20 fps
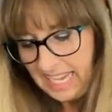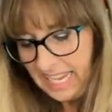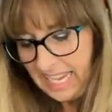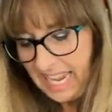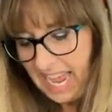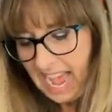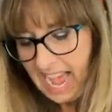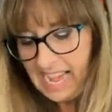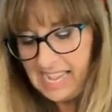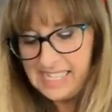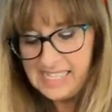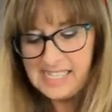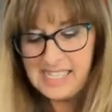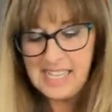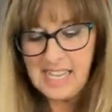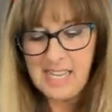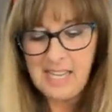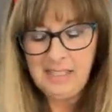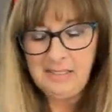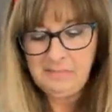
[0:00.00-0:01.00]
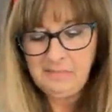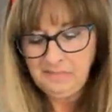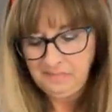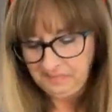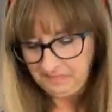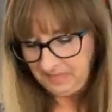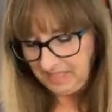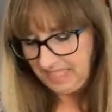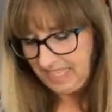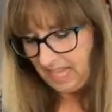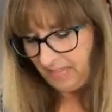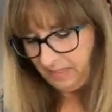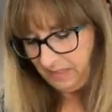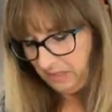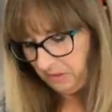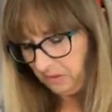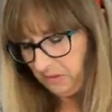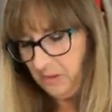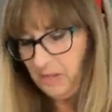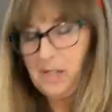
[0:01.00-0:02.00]
It the has, Oreos are gone. Yeah, the
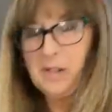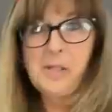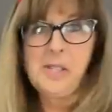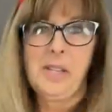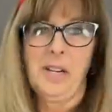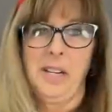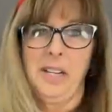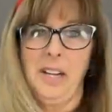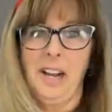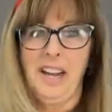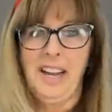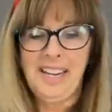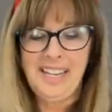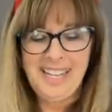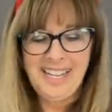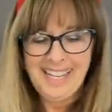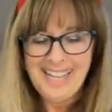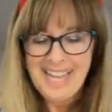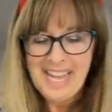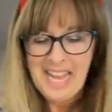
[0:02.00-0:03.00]
Oreos are gone.